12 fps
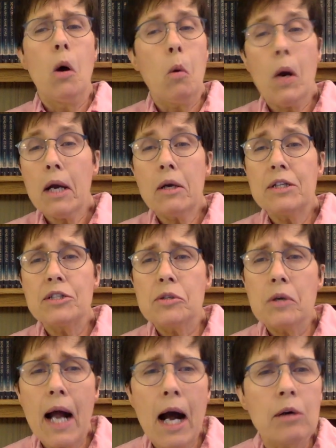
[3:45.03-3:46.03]
where is
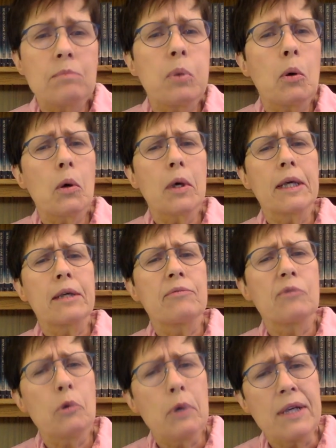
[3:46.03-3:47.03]
your outpouring
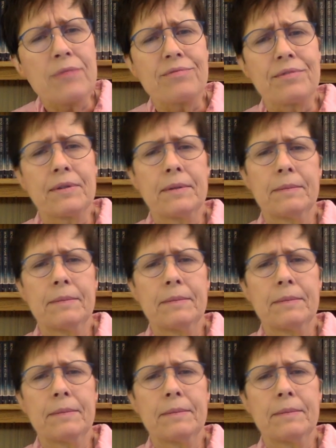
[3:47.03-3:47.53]
of grief?